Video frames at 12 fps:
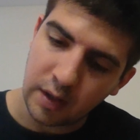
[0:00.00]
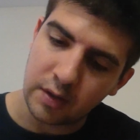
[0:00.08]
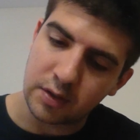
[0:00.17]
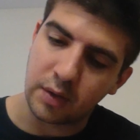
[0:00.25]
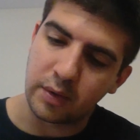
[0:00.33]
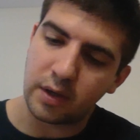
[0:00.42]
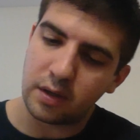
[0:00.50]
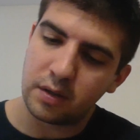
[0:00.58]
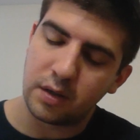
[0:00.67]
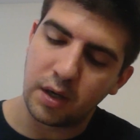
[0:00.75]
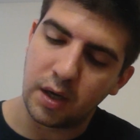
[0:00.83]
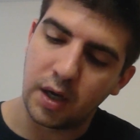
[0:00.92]
So here,
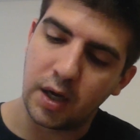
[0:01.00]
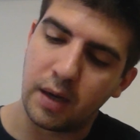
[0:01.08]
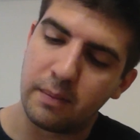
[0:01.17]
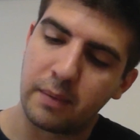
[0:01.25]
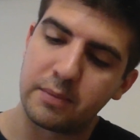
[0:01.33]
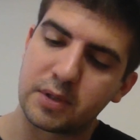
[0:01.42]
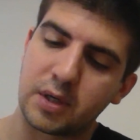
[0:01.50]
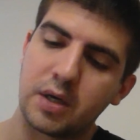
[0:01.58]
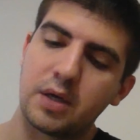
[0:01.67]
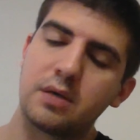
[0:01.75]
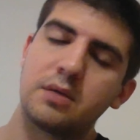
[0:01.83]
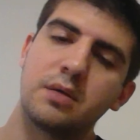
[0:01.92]
I'm just going
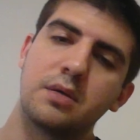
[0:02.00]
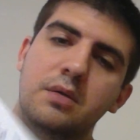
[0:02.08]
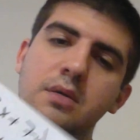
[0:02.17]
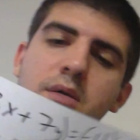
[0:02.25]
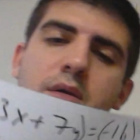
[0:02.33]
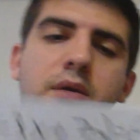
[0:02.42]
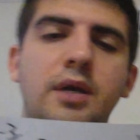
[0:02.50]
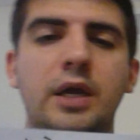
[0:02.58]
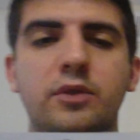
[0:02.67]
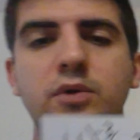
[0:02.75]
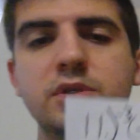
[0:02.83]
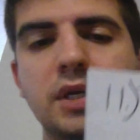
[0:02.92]
to,
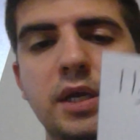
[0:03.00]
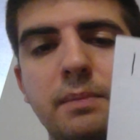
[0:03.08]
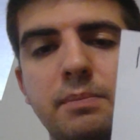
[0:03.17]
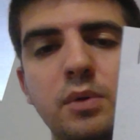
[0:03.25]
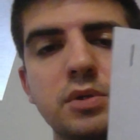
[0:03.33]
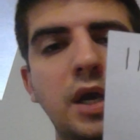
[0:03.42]
negative 3 is going to hit both